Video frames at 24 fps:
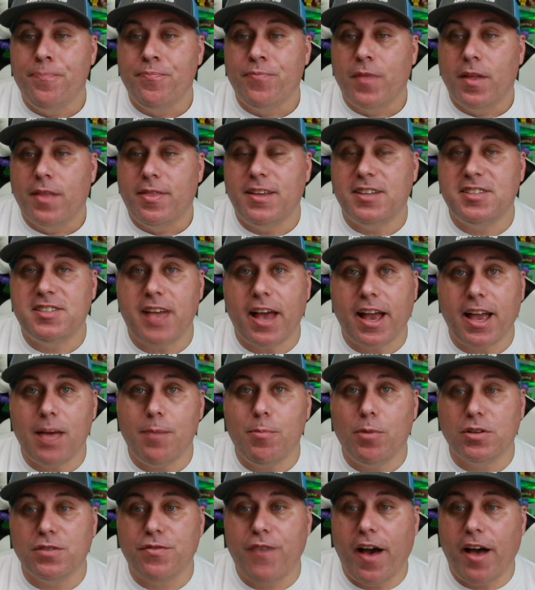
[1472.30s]
the second
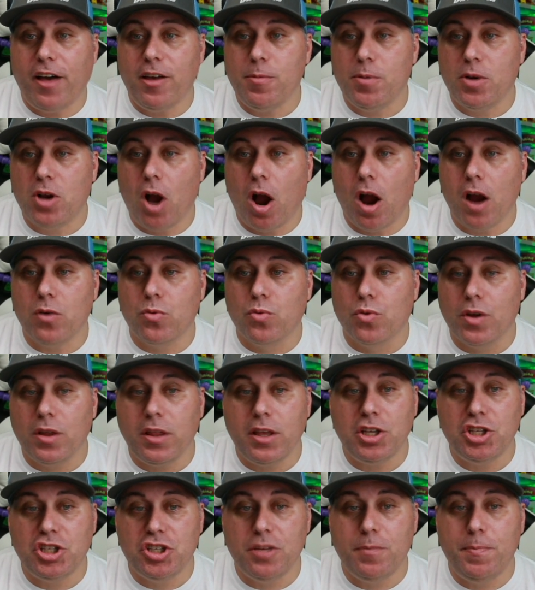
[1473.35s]
most valuable card
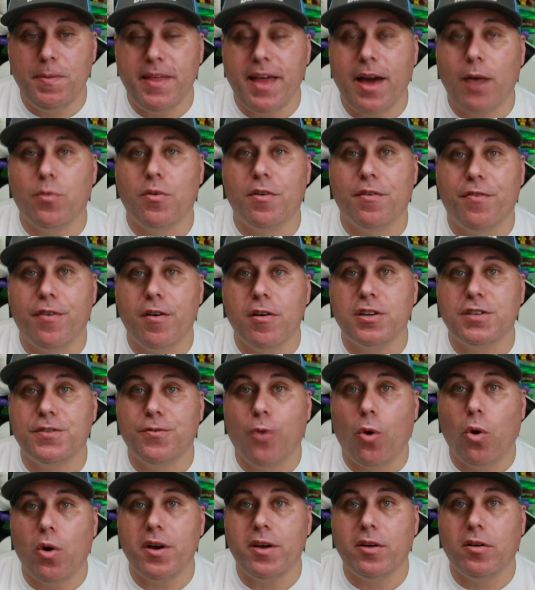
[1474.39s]
really should be that reverse
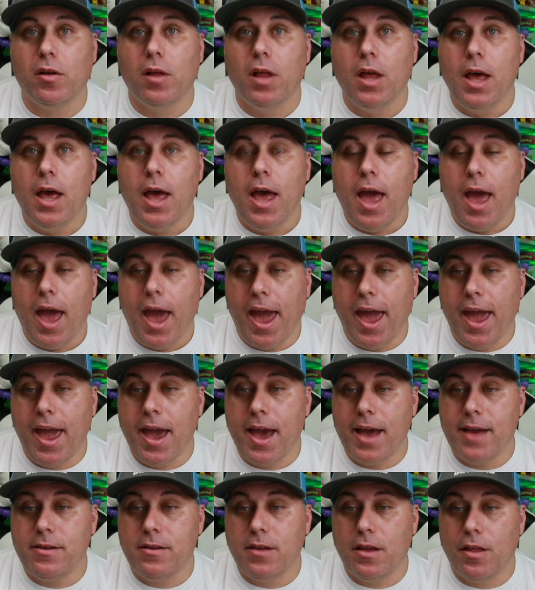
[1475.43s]
foil.
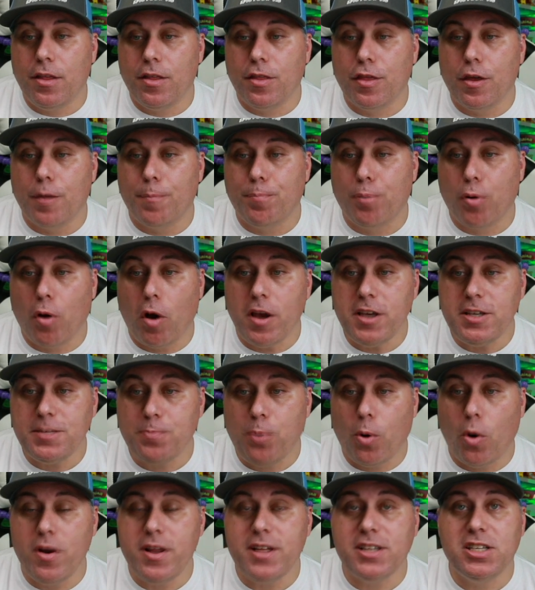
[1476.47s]
And the price
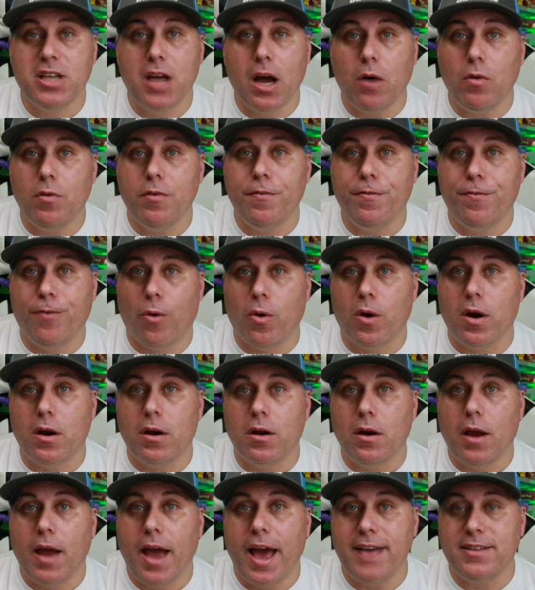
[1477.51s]
point it's going
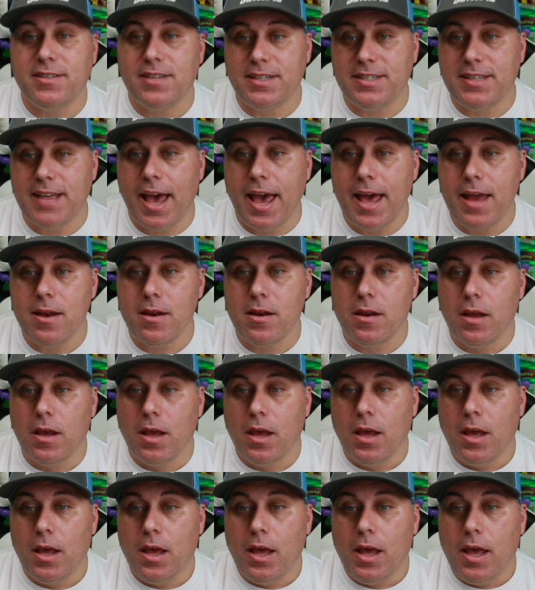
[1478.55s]
for as a 10
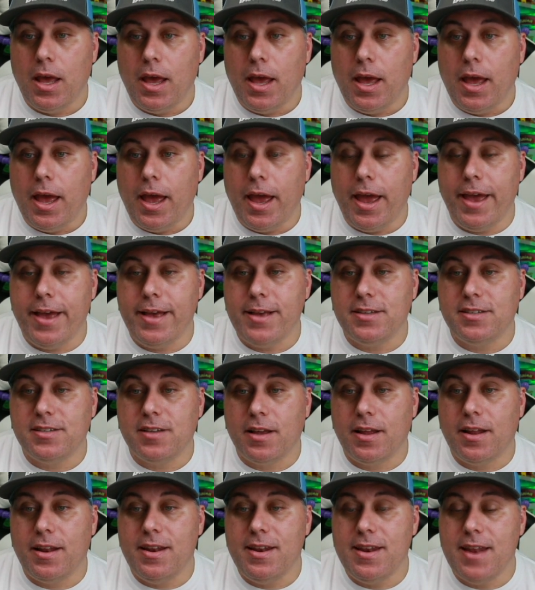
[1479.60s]
is
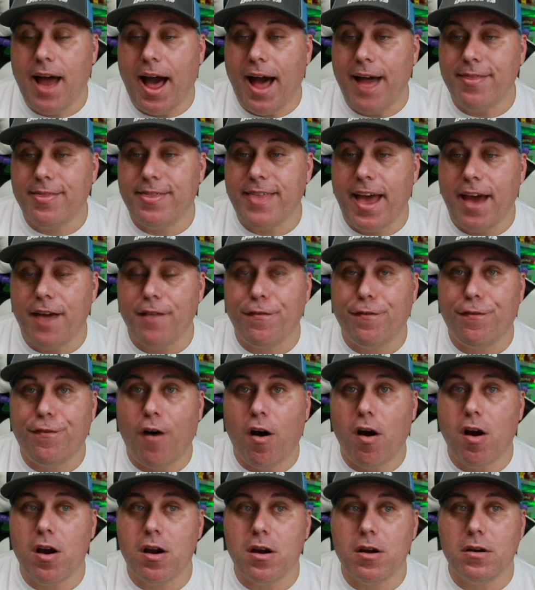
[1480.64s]
not that
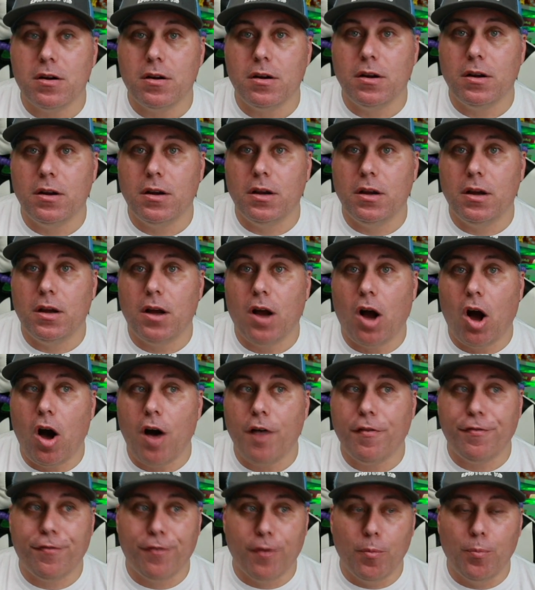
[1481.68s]
far
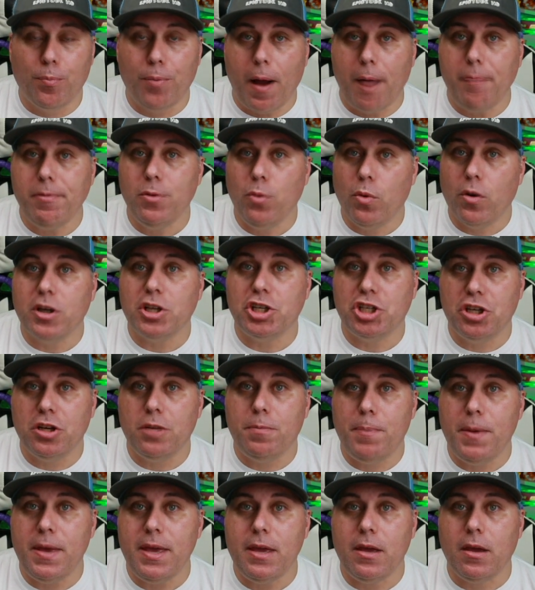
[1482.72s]
off from probably where it
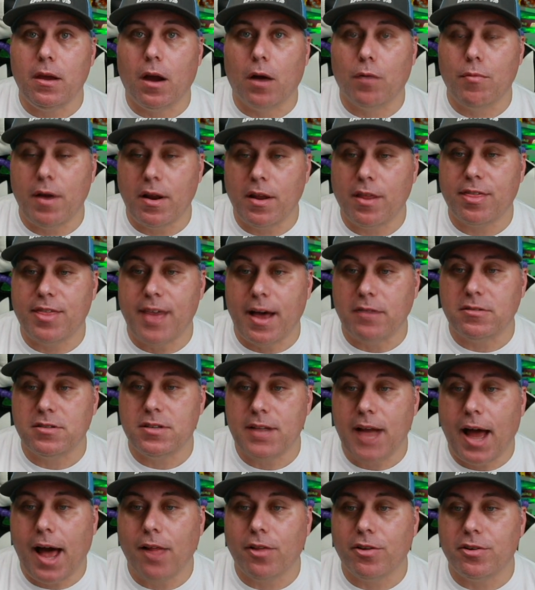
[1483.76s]
should be, around
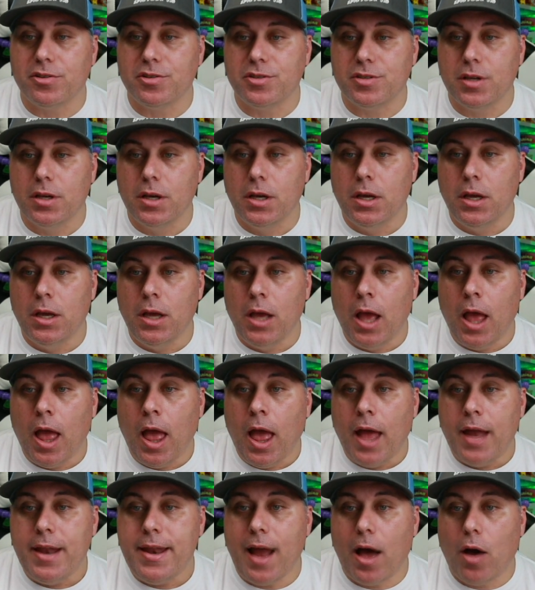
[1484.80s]
$1,000.
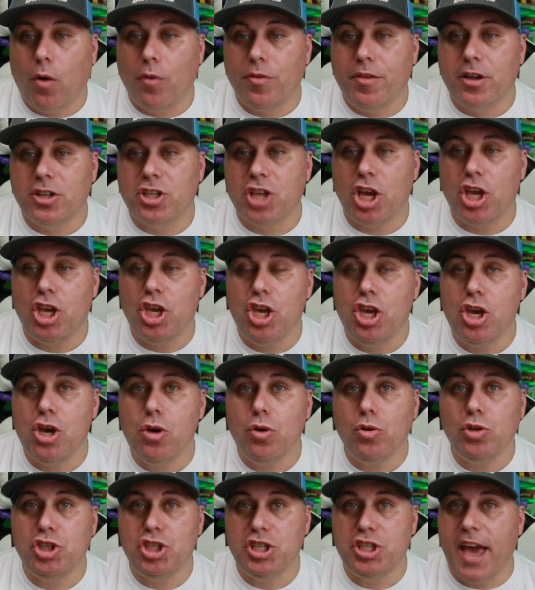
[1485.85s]
Now, there's a
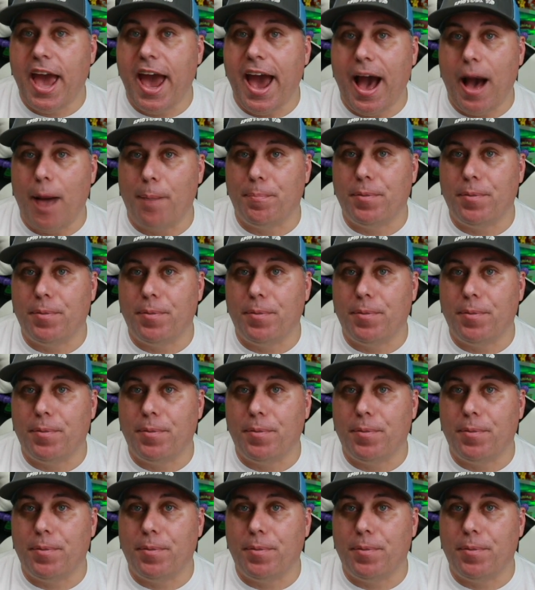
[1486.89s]
huge gap